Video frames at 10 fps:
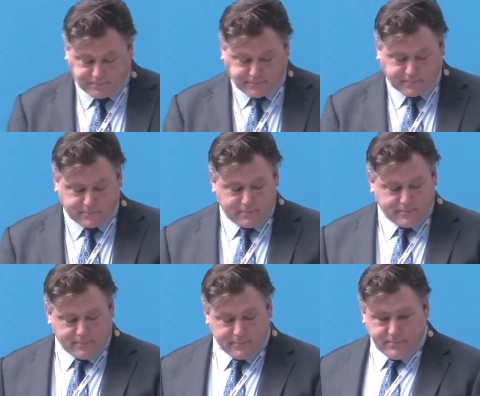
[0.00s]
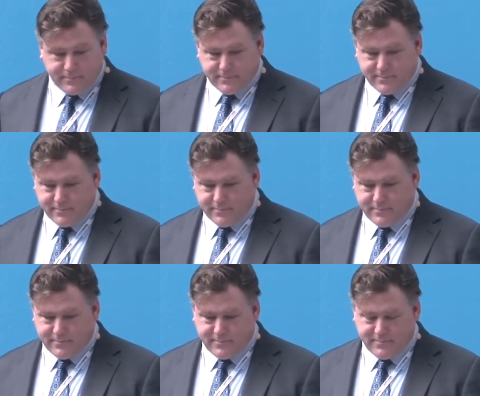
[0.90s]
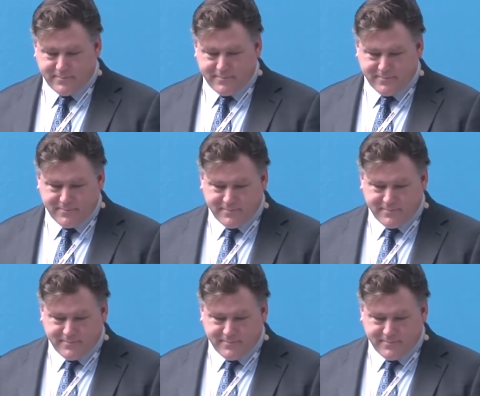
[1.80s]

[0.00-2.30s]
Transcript: Nothing is said.